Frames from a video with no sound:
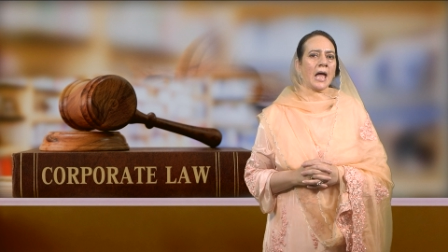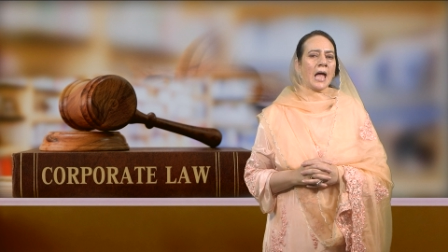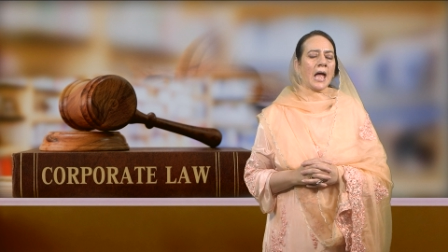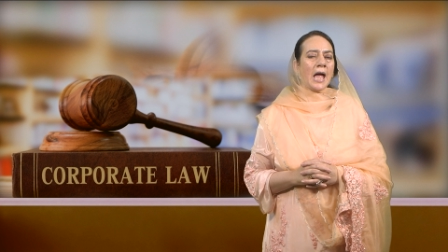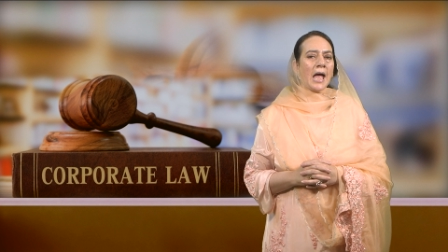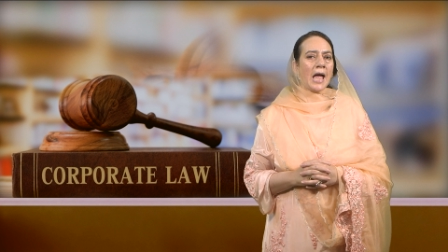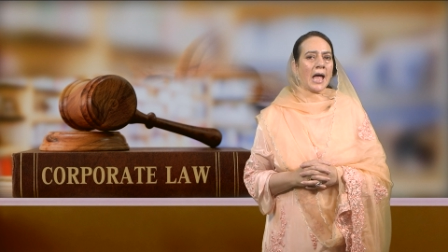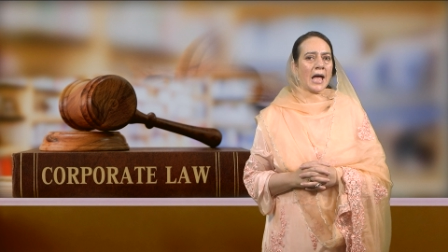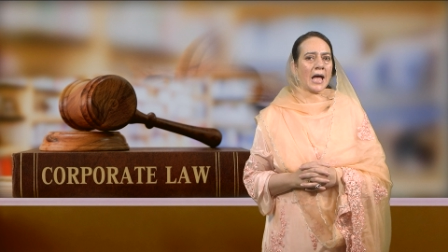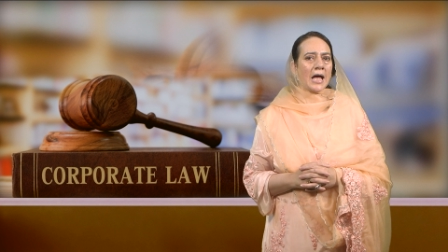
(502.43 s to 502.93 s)

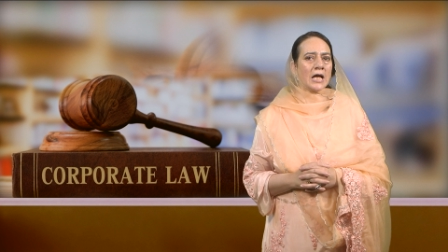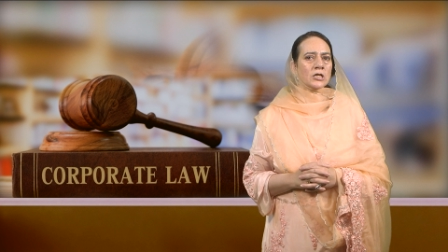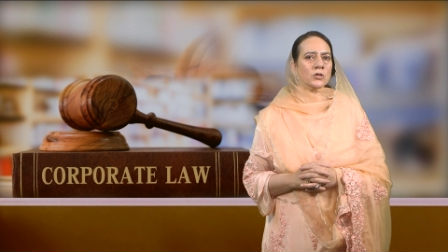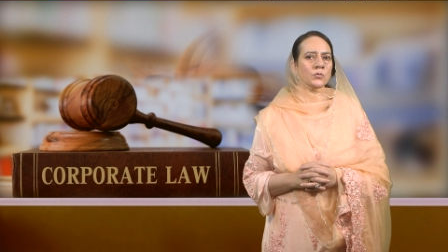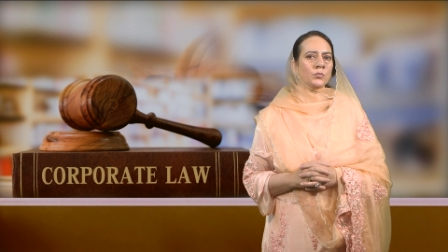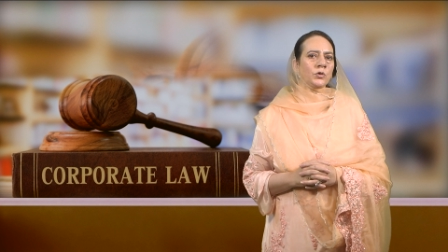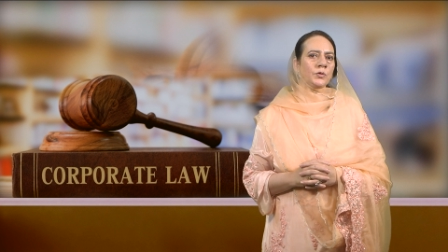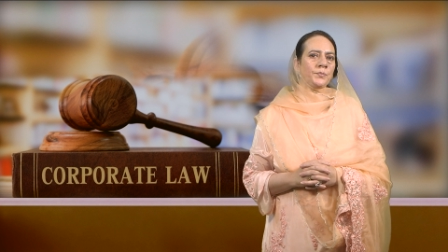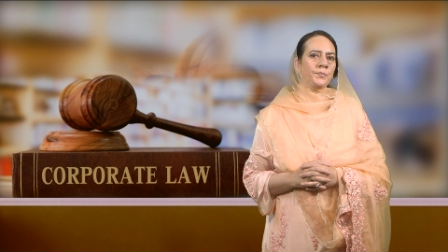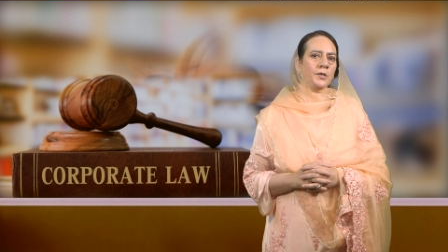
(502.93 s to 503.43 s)
as
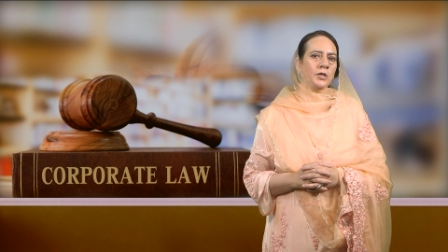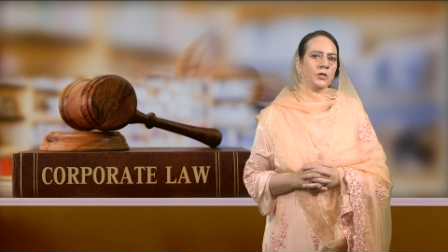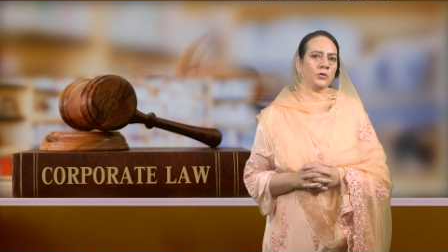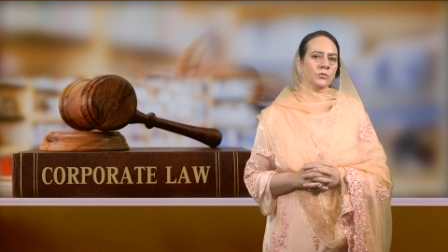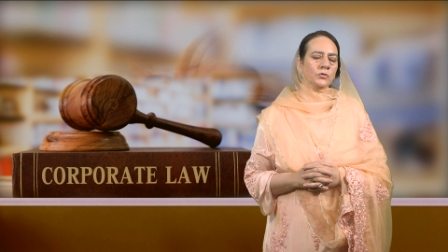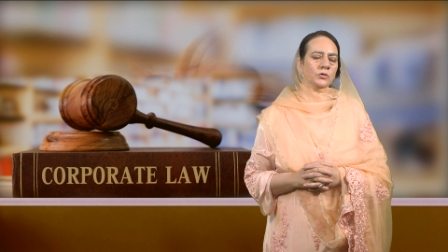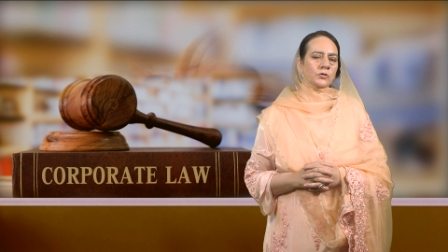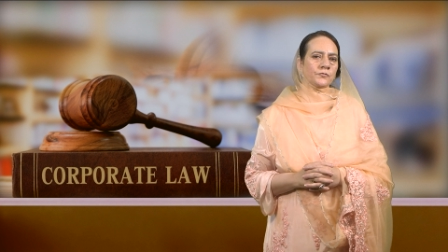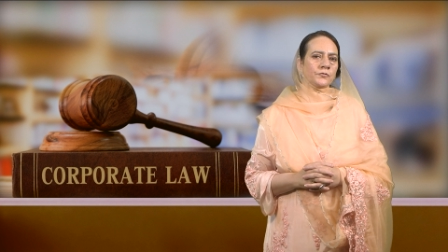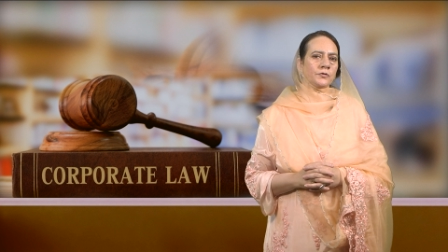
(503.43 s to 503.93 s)
would be
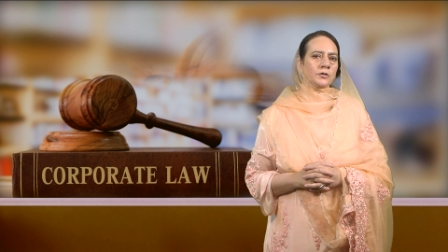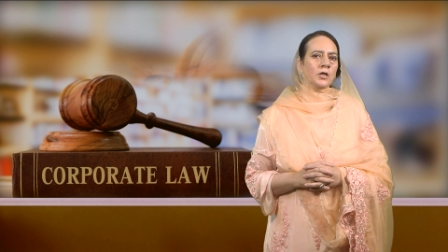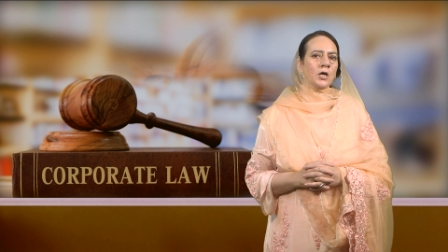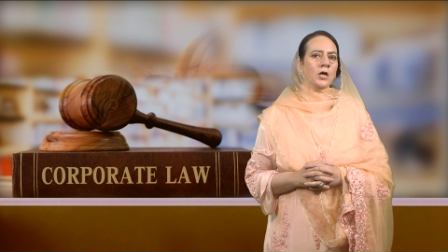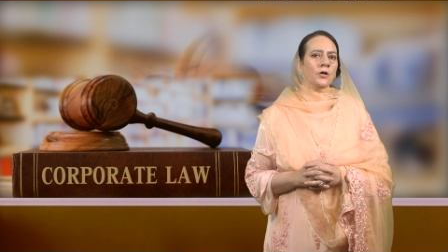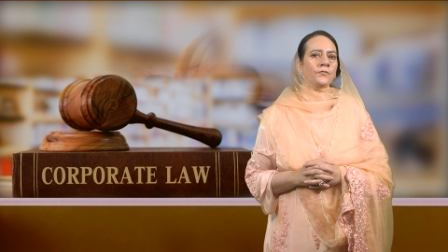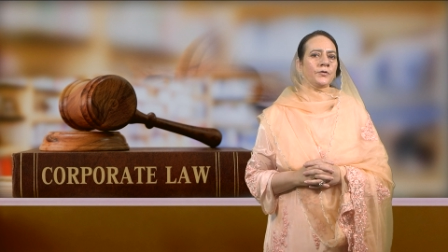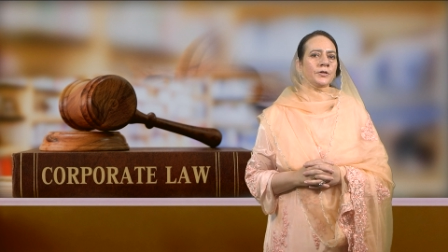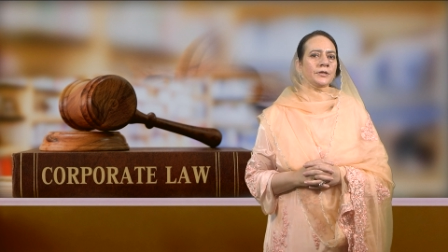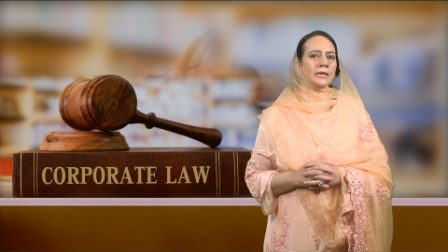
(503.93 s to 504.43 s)
useful
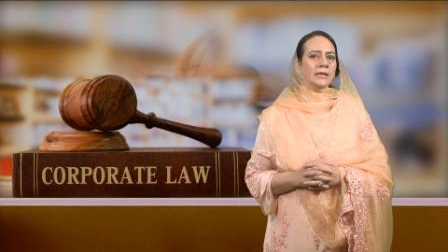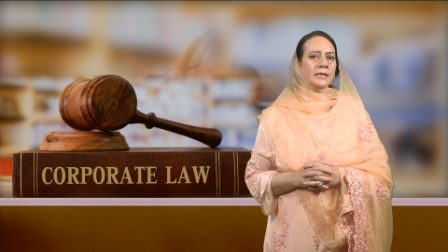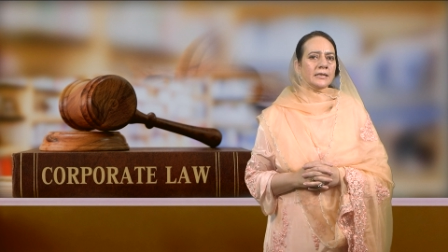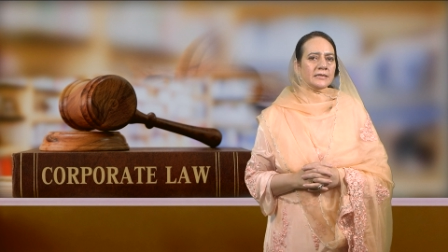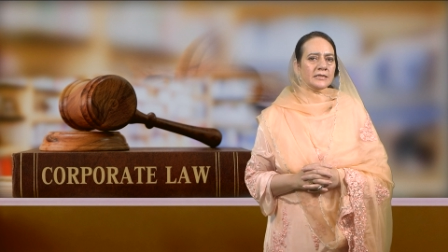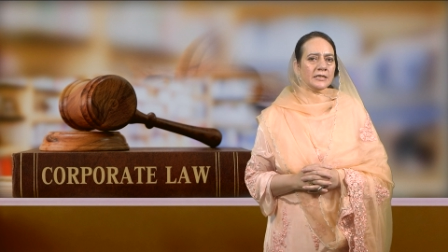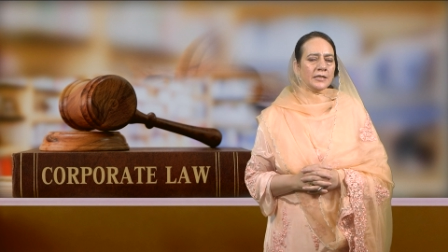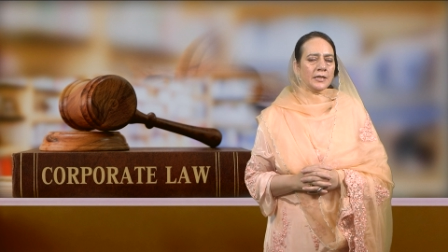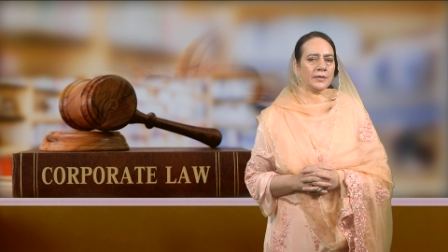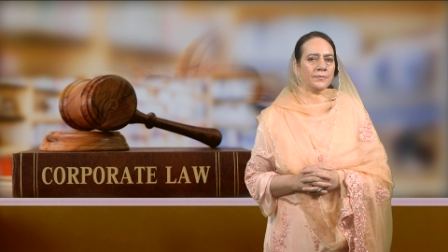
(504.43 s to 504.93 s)
for the
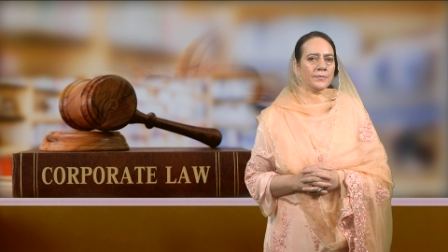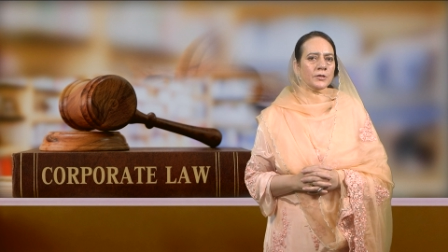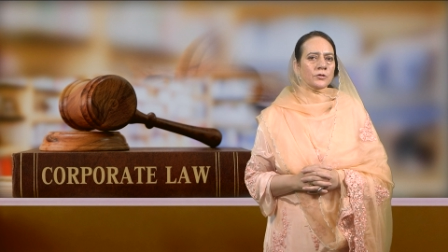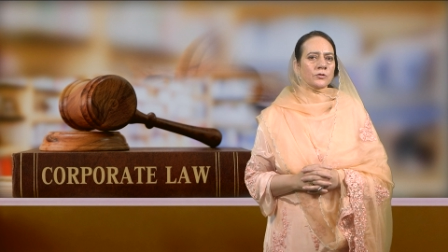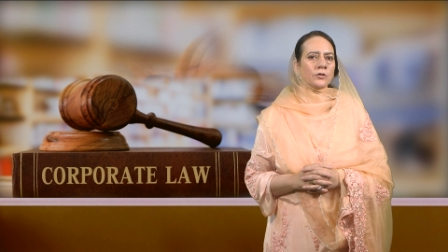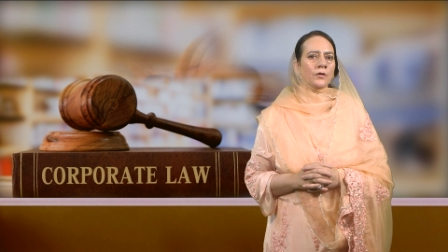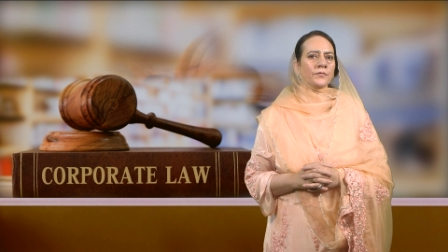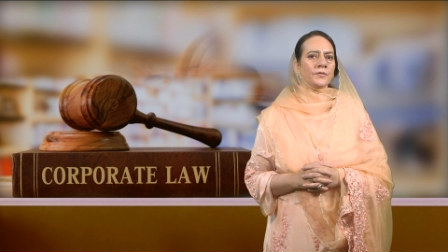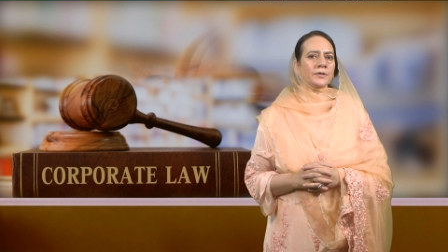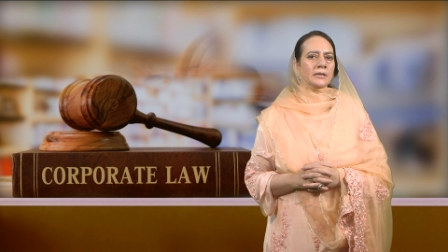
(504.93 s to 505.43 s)
attainment
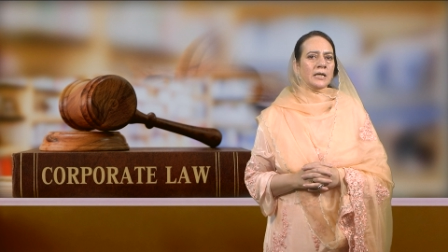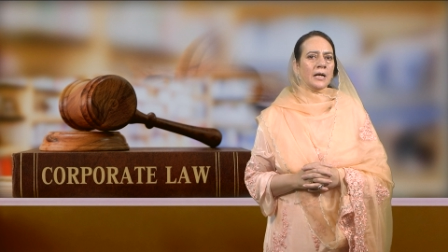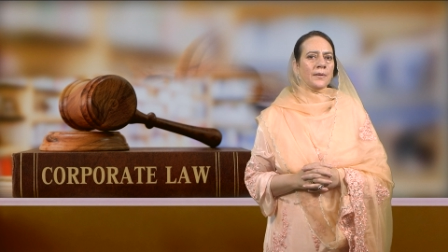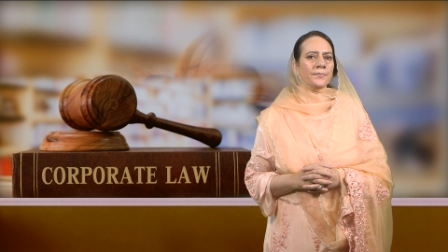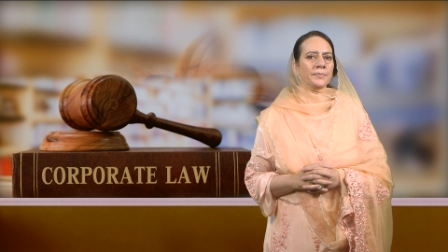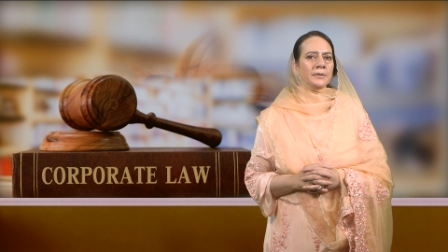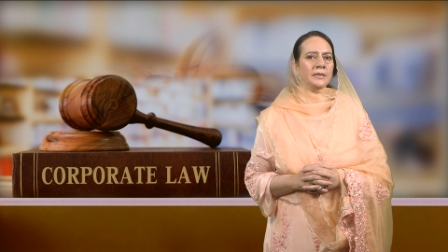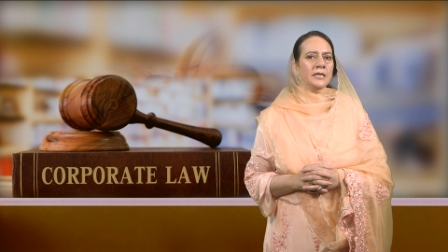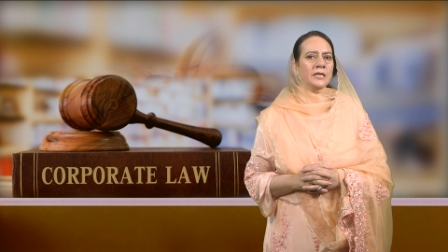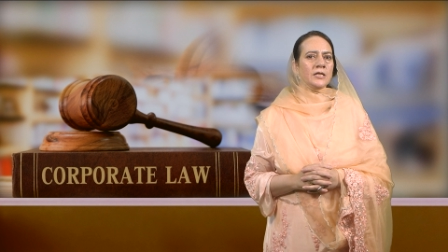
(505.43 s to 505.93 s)
of the
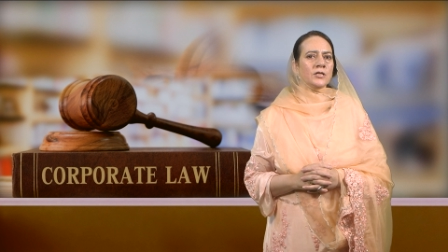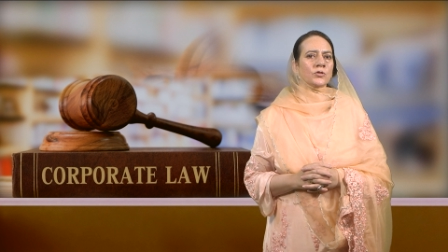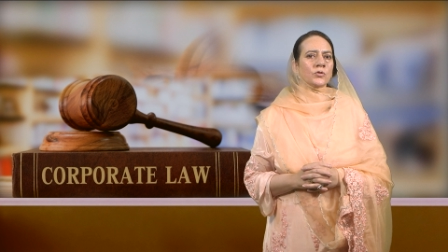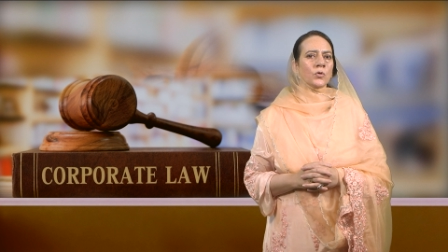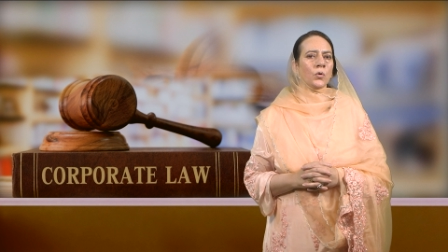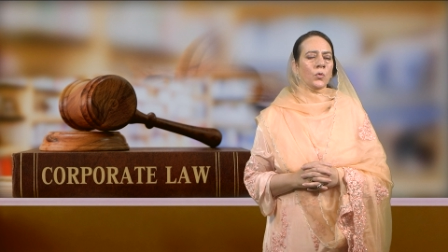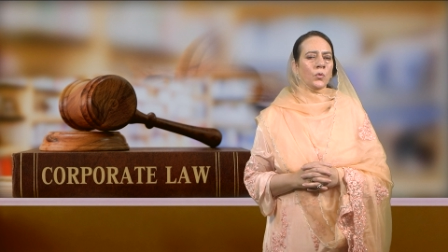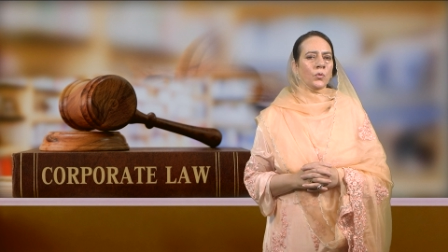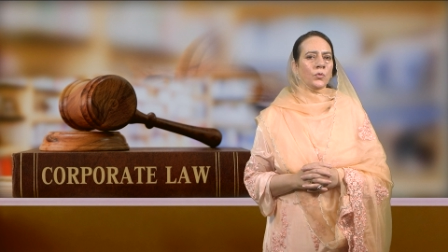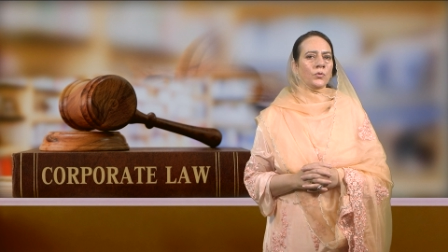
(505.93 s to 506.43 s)
company's own